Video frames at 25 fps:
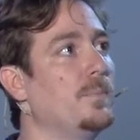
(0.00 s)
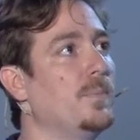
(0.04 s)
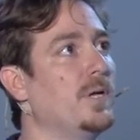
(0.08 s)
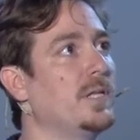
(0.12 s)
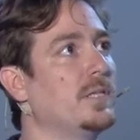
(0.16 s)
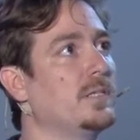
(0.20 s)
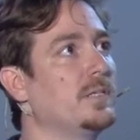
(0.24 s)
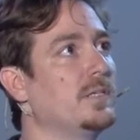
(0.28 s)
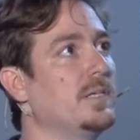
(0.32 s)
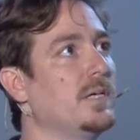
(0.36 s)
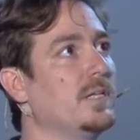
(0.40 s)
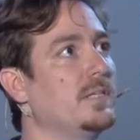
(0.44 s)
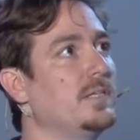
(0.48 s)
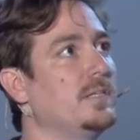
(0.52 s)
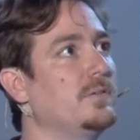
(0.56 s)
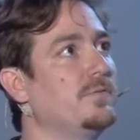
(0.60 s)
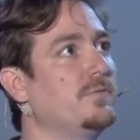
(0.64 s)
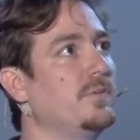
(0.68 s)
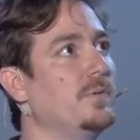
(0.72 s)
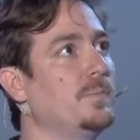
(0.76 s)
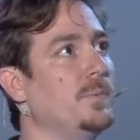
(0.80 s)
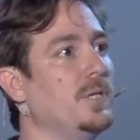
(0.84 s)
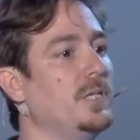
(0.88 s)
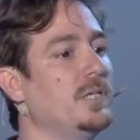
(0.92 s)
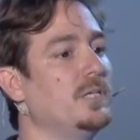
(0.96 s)
But getting
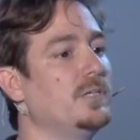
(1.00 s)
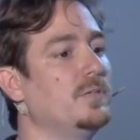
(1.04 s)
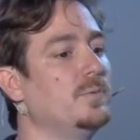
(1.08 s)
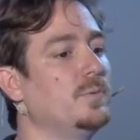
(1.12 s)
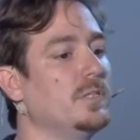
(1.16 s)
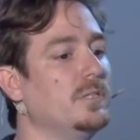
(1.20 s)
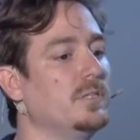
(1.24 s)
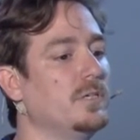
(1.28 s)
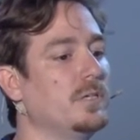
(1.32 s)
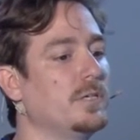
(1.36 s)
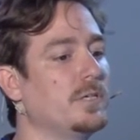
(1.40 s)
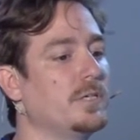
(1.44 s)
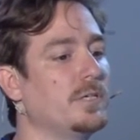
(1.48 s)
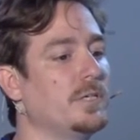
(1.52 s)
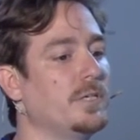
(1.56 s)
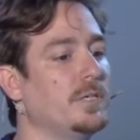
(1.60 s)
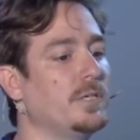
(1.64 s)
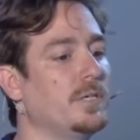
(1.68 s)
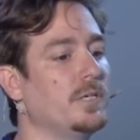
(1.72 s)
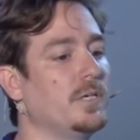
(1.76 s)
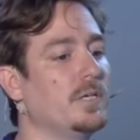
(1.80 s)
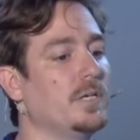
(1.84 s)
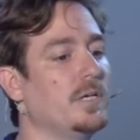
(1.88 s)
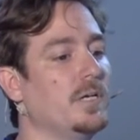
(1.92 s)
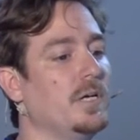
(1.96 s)
familiar with
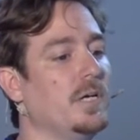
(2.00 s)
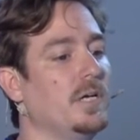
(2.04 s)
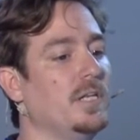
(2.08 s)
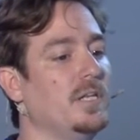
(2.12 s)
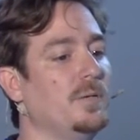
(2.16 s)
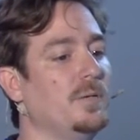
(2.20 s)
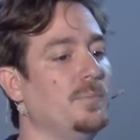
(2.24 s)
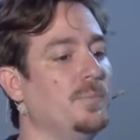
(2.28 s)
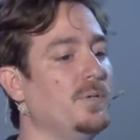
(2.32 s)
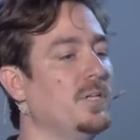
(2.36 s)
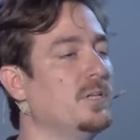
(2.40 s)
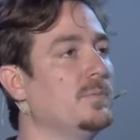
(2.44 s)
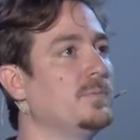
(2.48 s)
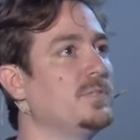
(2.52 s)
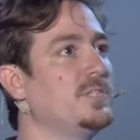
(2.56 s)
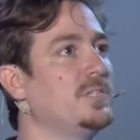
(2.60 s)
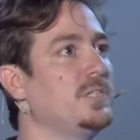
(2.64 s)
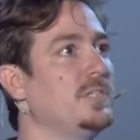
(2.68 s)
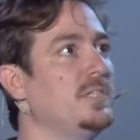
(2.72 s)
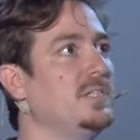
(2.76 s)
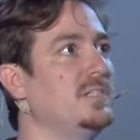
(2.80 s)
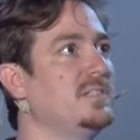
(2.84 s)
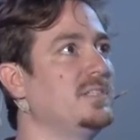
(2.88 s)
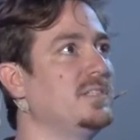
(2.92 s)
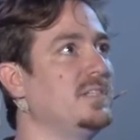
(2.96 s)
Docker in a build
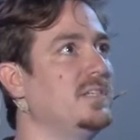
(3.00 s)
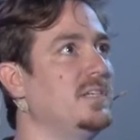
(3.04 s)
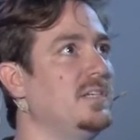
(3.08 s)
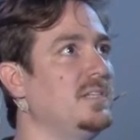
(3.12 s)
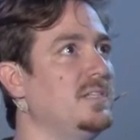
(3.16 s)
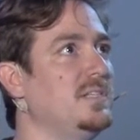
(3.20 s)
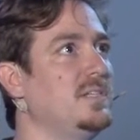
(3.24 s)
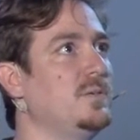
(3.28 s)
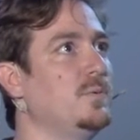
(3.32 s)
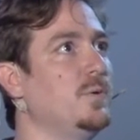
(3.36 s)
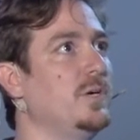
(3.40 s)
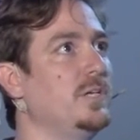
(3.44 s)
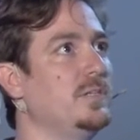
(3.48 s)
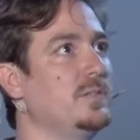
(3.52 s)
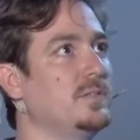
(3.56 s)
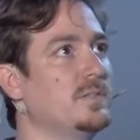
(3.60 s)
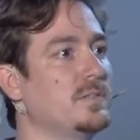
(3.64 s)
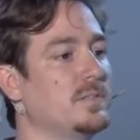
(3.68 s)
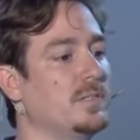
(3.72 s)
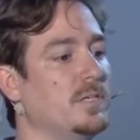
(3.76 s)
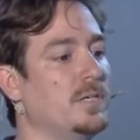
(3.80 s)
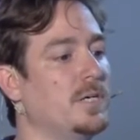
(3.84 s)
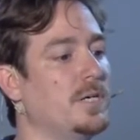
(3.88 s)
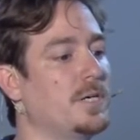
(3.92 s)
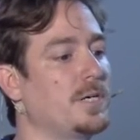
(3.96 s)
machine is easy way to
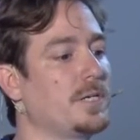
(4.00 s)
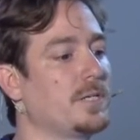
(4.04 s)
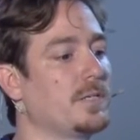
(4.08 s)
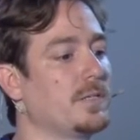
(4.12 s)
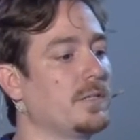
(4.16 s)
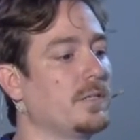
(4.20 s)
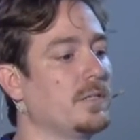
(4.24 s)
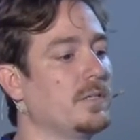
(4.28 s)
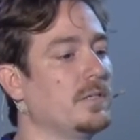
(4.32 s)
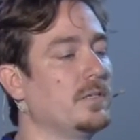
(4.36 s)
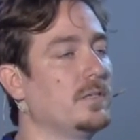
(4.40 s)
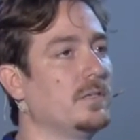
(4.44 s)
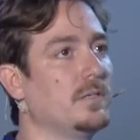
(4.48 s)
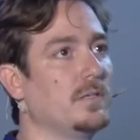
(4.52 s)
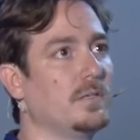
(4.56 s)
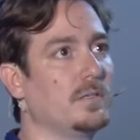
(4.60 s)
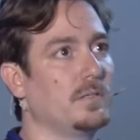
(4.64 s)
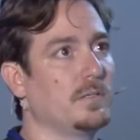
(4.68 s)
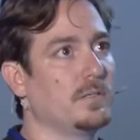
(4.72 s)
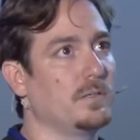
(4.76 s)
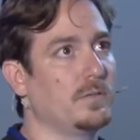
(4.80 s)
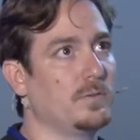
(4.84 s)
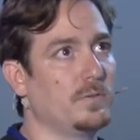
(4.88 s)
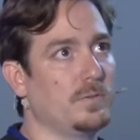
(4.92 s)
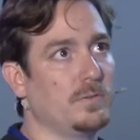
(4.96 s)
start
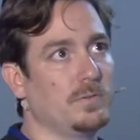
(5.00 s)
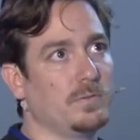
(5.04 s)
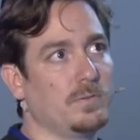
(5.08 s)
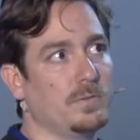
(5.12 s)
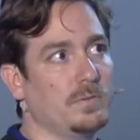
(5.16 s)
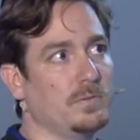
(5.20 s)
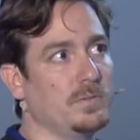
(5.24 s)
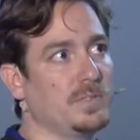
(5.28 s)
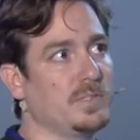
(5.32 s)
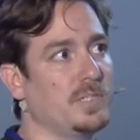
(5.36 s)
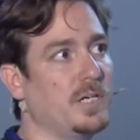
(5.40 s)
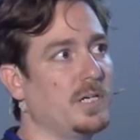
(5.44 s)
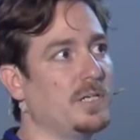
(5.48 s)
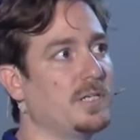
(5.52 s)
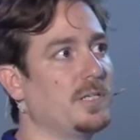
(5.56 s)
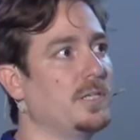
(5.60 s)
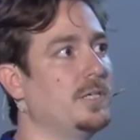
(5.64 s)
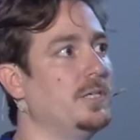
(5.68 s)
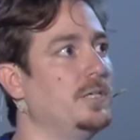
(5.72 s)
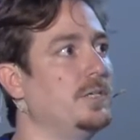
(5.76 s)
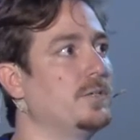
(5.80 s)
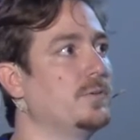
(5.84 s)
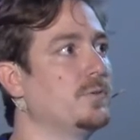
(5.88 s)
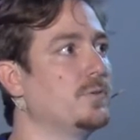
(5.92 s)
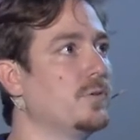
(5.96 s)
start
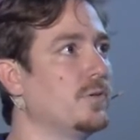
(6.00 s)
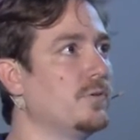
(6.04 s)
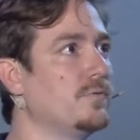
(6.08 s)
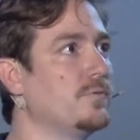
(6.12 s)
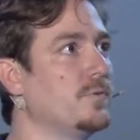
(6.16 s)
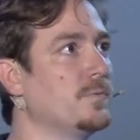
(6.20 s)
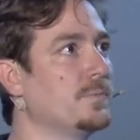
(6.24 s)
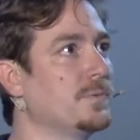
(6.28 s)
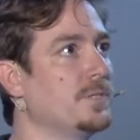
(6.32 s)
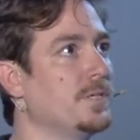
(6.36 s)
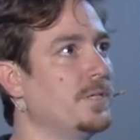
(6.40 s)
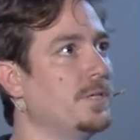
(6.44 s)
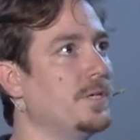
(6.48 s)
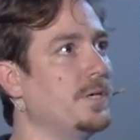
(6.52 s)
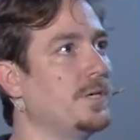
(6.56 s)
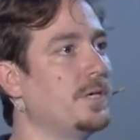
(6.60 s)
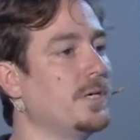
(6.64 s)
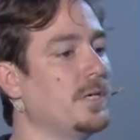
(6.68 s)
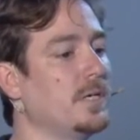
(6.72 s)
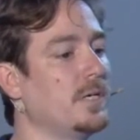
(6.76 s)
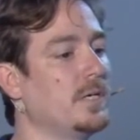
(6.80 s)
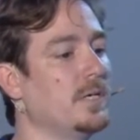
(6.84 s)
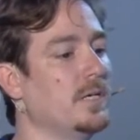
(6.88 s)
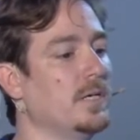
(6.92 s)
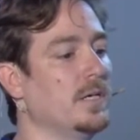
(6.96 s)
there, grow from
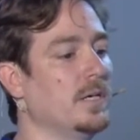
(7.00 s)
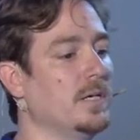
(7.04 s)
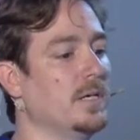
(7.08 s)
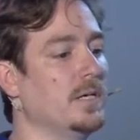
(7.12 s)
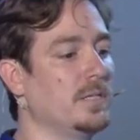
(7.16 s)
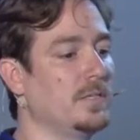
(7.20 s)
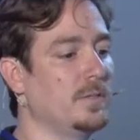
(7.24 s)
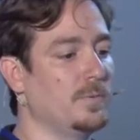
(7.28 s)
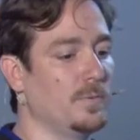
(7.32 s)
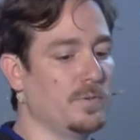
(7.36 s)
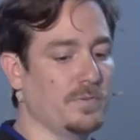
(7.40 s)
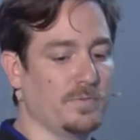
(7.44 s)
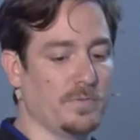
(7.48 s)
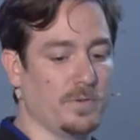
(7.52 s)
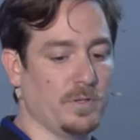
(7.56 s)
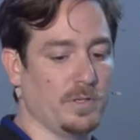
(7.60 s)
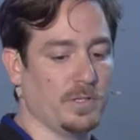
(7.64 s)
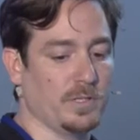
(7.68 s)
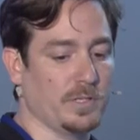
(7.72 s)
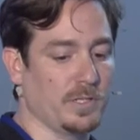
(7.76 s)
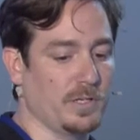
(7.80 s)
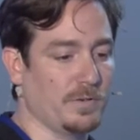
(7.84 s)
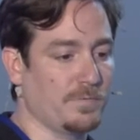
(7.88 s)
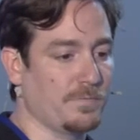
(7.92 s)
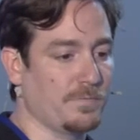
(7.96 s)
there, and you will fall in